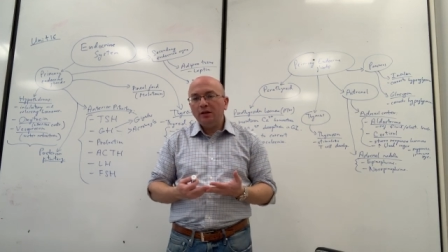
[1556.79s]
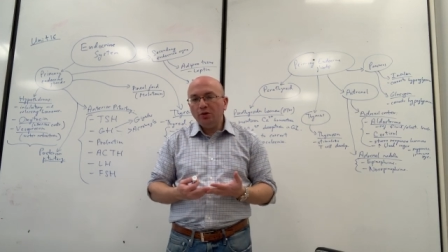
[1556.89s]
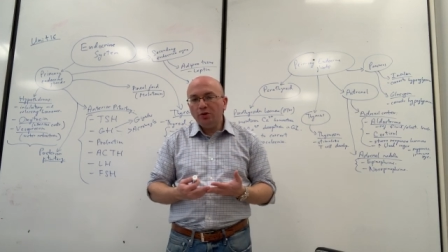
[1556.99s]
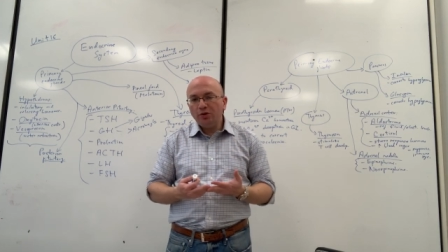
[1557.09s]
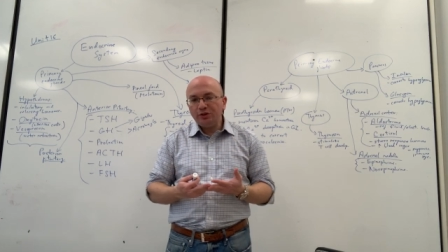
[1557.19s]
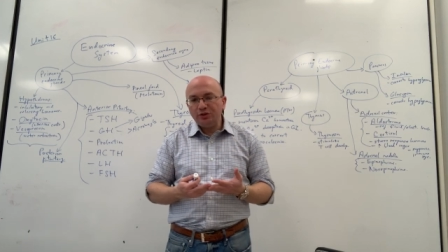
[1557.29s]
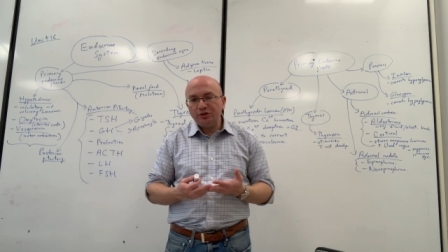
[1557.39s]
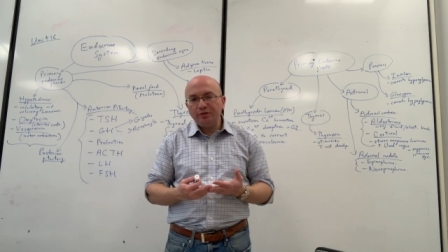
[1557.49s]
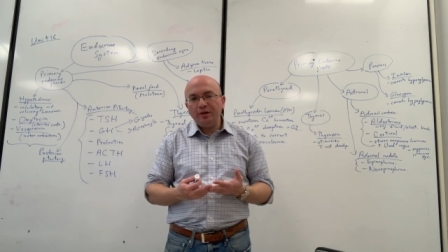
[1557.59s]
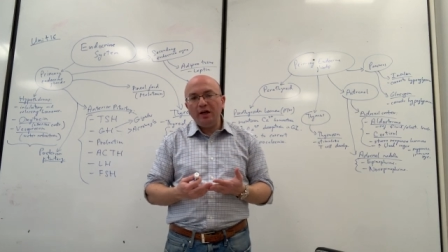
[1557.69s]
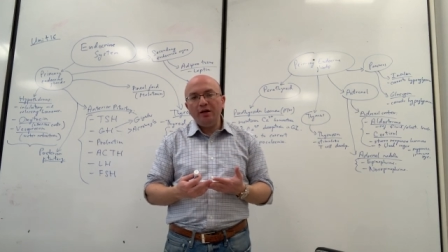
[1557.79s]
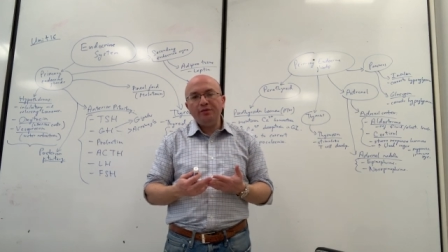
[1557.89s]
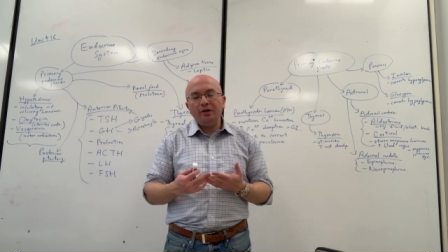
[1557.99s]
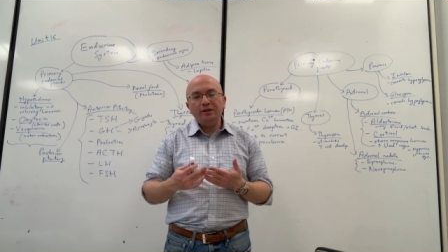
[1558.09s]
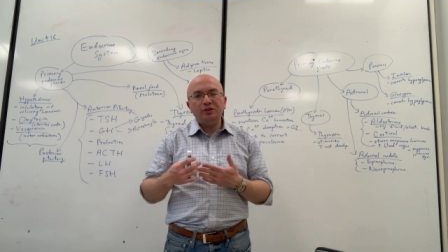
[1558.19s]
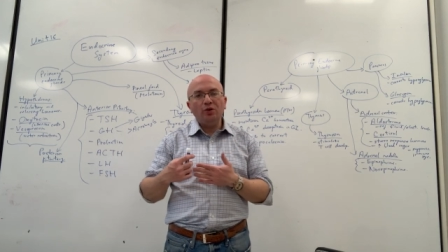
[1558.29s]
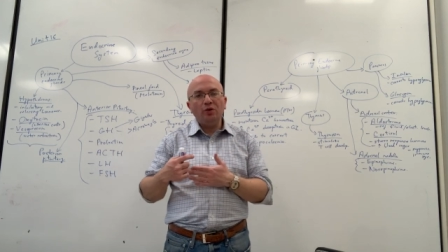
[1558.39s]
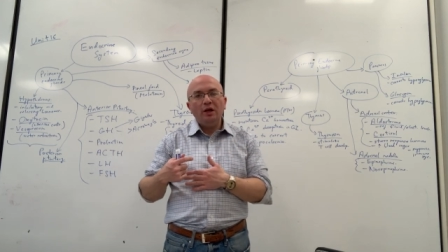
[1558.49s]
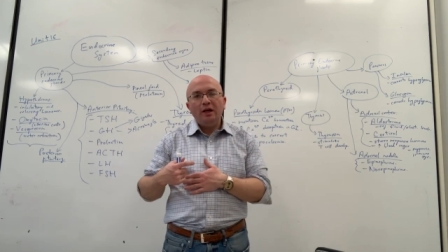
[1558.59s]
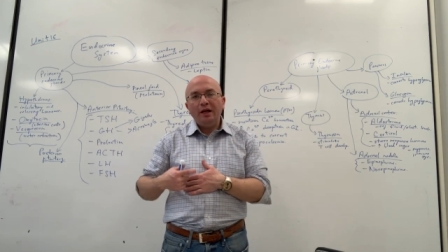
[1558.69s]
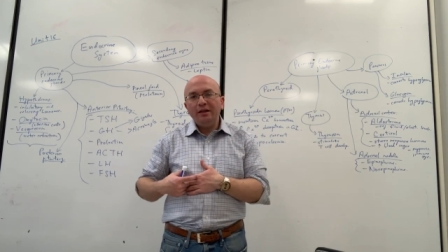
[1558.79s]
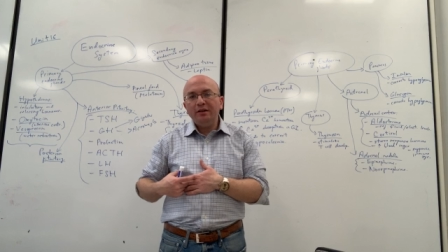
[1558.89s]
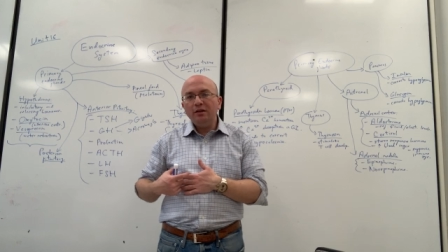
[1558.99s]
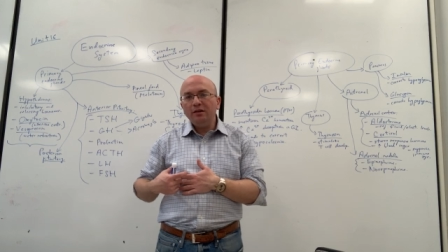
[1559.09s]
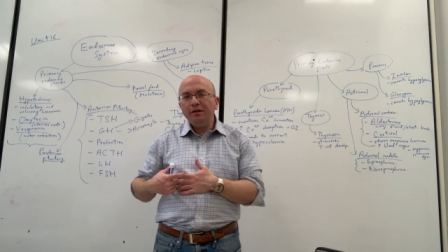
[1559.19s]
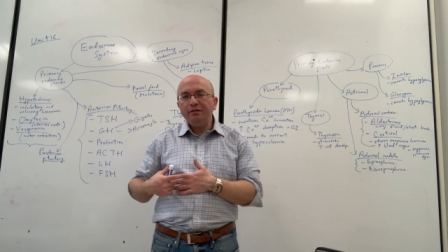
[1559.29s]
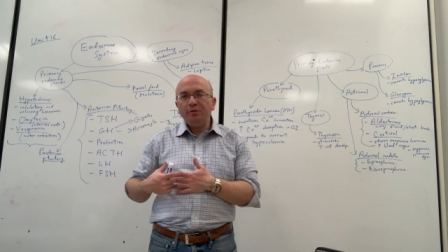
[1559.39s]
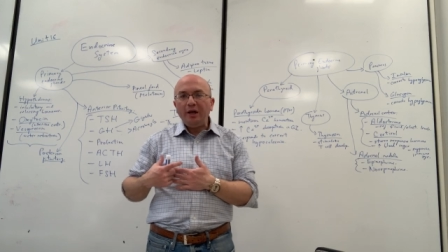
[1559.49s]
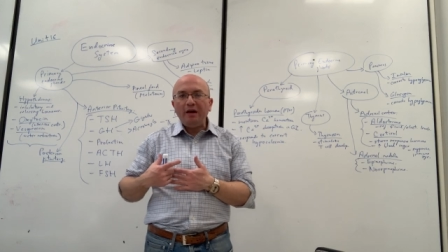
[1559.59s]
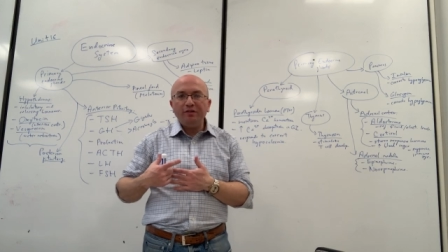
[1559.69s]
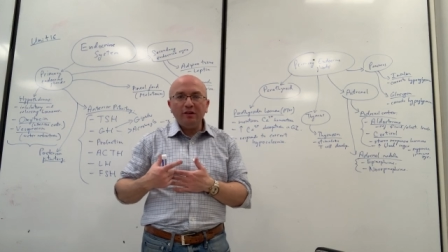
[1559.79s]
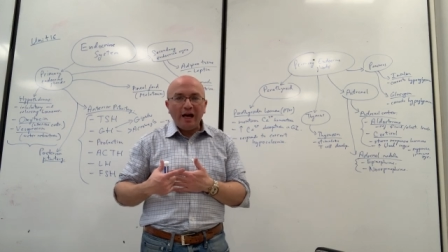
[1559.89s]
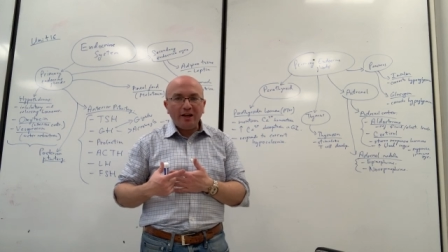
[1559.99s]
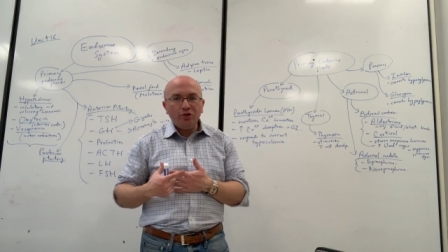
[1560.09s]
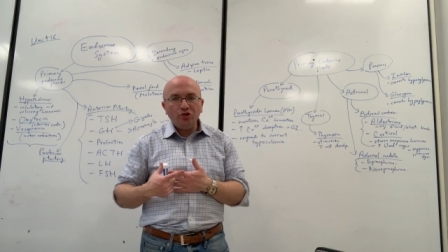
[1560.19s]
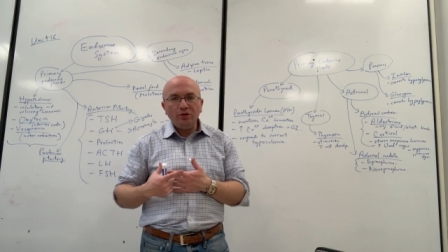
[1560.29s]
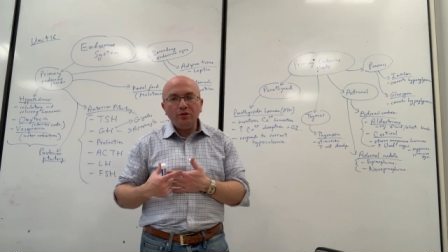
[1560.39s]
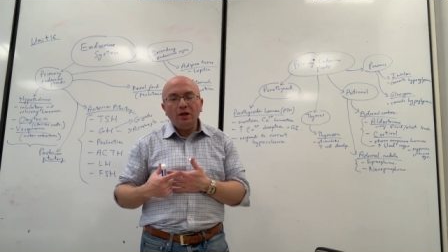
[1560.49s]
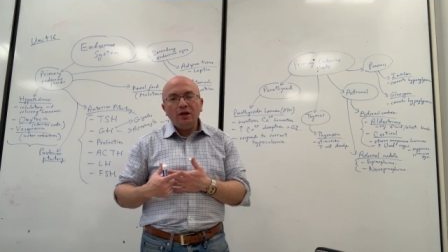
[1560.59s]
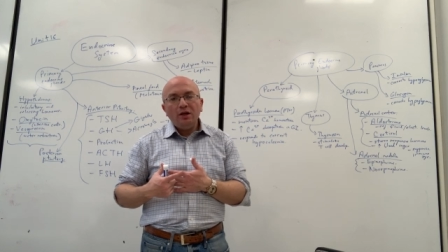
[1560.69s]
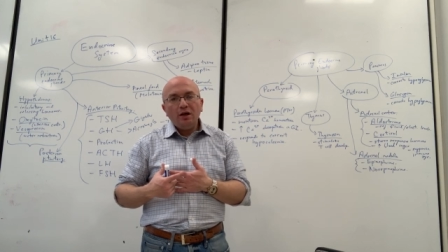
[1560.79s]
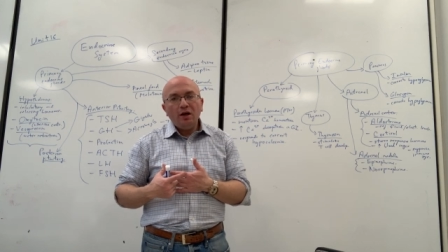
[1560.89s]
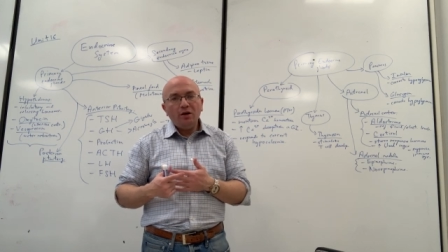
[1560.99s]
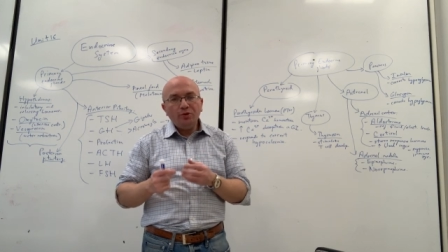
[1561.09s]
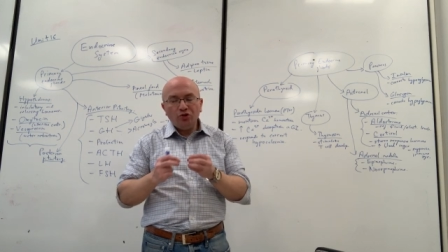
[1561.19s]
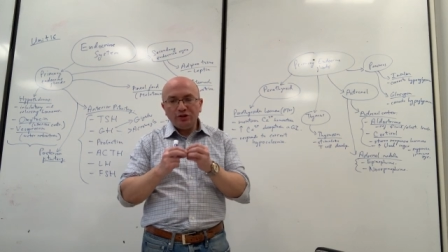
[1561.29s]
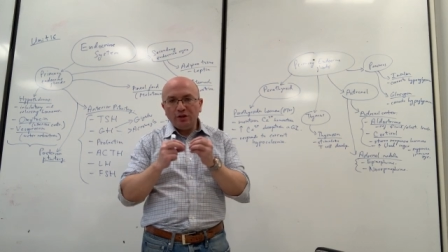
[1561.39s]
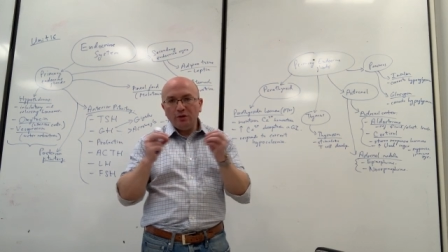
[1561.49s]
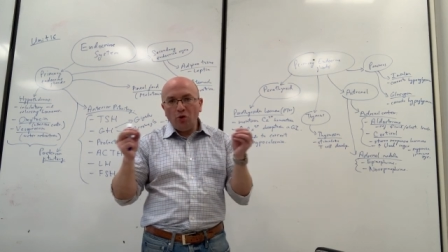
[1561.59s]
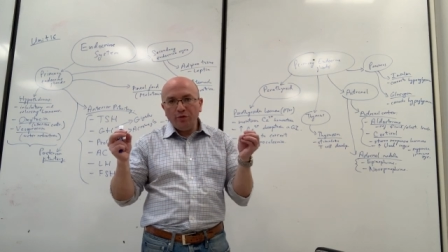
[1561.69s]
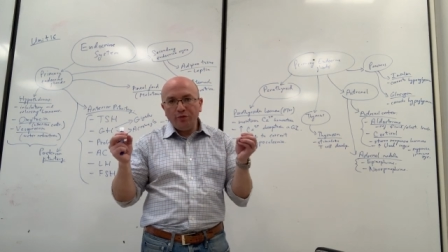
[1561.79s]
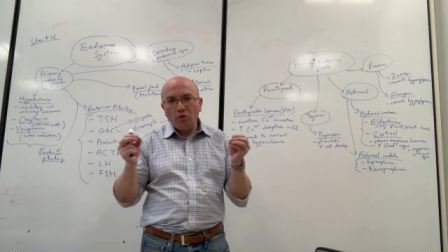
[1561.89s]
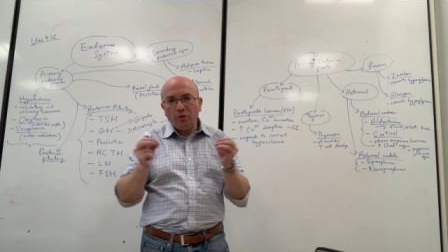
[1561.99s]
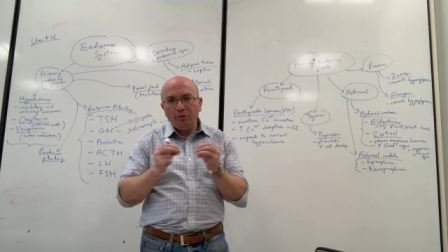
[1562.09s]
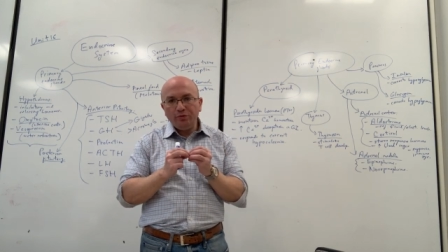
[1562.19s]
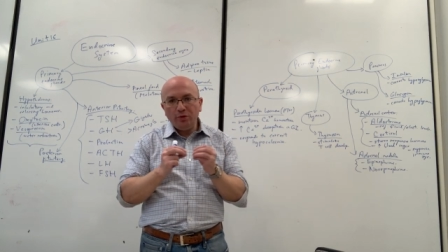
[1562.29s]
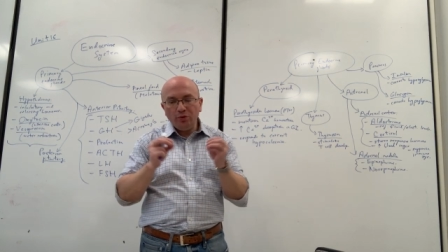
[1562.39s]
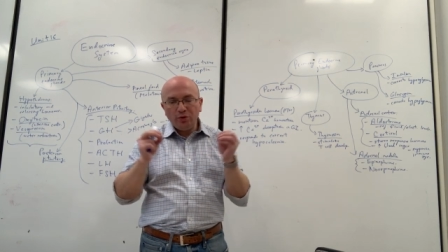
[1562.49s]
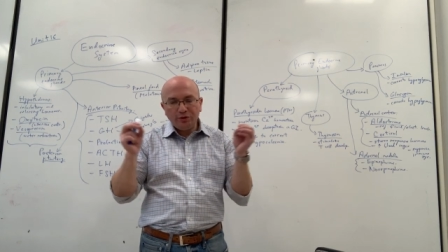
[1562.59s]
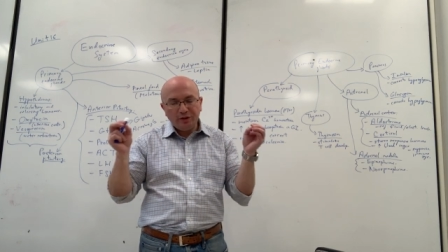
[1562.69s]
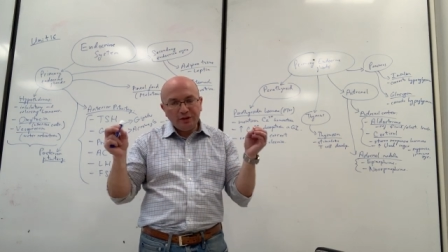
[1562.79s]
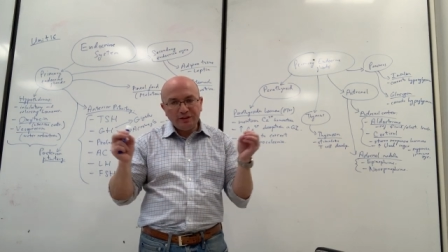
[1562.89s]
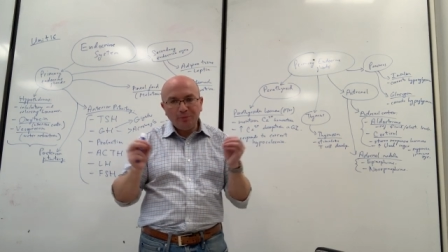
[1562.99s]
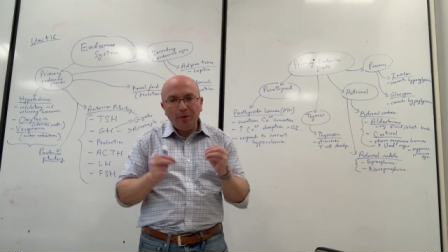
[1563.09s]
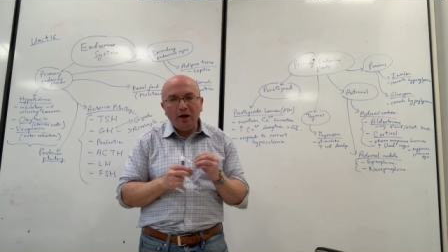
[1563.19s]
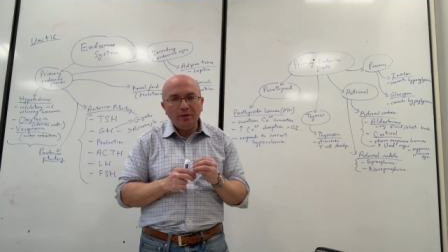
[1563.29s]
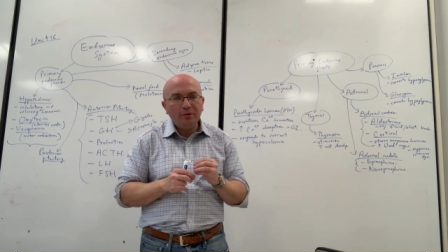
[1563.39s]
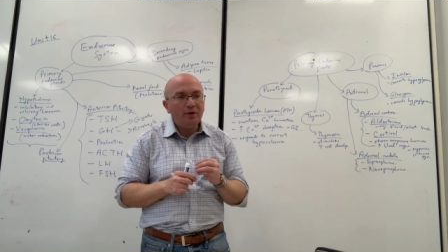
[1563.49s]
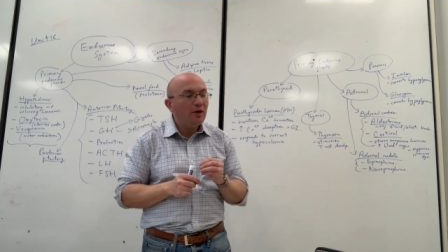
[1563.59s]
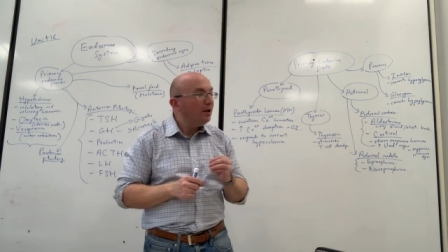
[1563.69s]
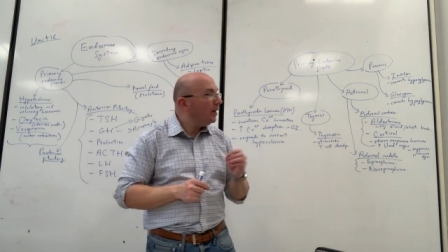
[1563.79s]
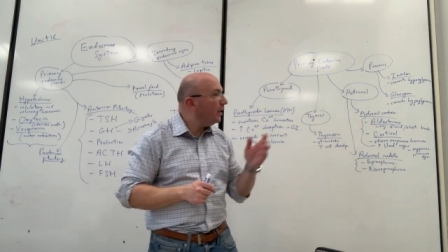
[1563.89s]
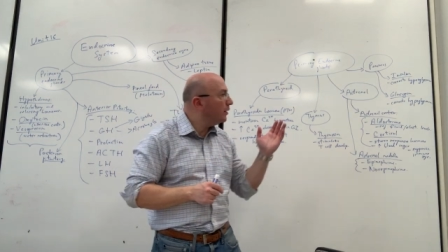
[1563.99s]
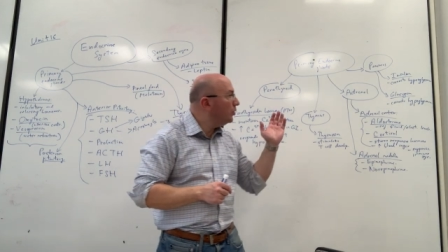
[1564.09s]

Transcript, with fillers: glucose to survive, right? So in the liver we have glycogen, uh, which is a long form of glucose, right? As a polymer, and